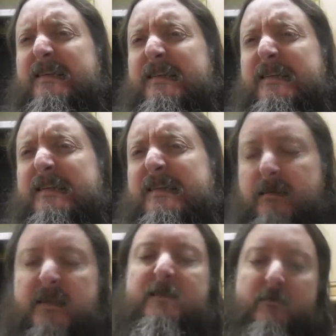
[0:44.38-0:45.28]
Uh,
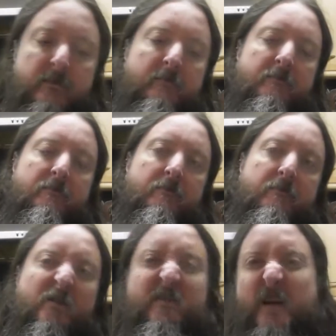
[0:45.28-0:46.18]
let's do it.
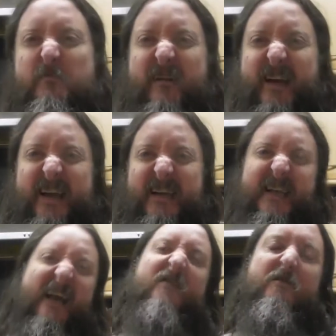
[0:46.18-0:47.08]
Is it separately?
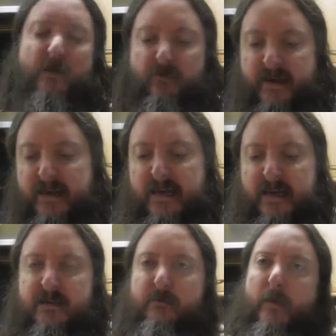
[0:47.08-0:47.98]
Yes, it's separately.
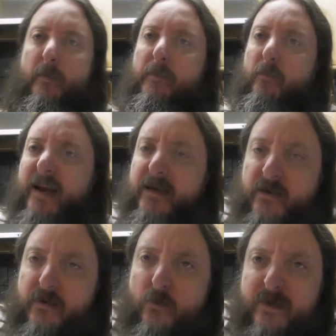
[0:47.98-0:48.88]
Because it might be a bit weird
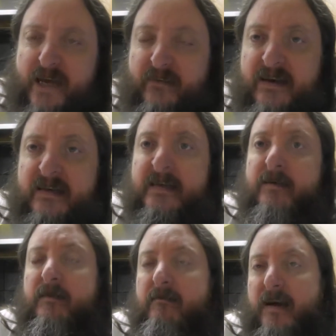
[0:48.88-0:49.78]
doing them all together.
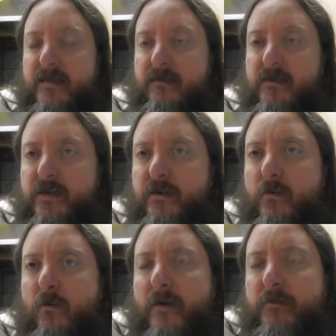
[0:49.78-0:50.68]
But right, so I'll show you
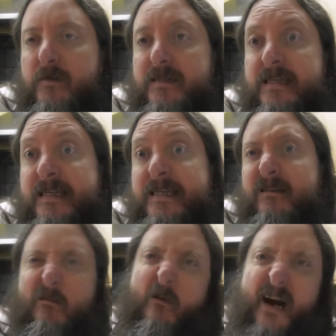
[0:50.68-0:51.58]
the haul afterwards,
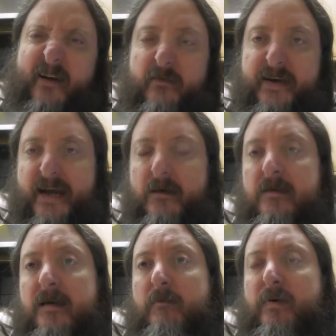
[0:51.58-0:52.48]
or uh, on another
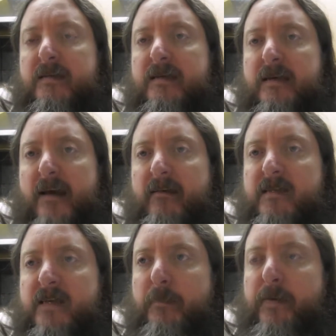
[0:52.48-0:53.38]
video. But uh, yeah,
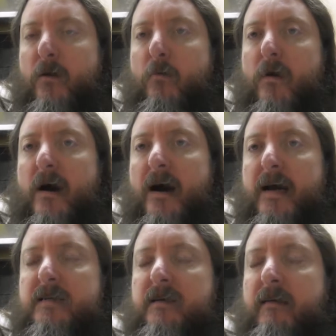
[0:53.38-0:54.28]
so JPO, uh,
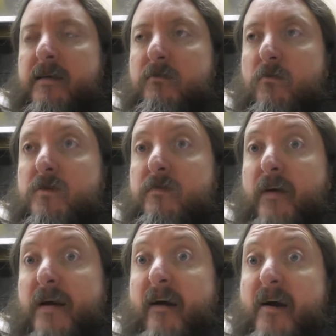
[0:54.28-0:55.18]
he's going towards
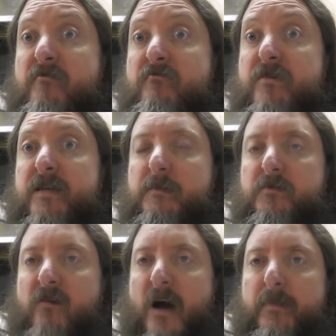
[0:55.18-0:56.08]
500
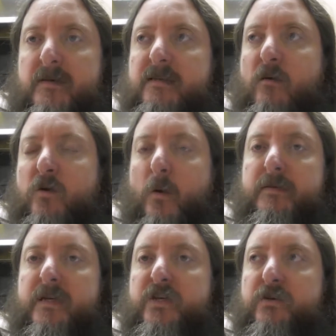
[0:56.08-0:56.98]
subscribers. He's got a
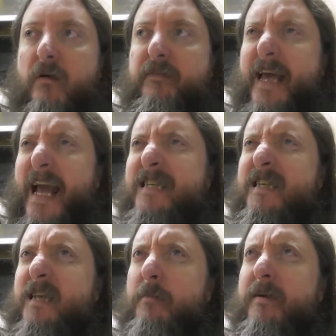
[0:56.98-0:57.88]
competition on, I think it ends
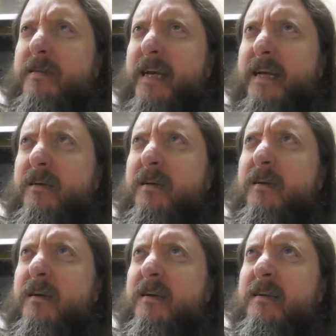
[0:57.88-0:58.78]
December the
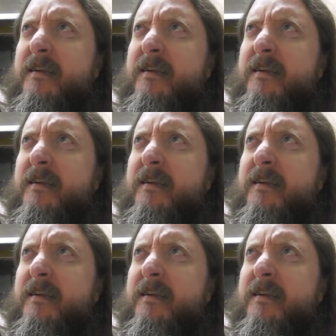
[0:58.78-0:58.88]
2nd.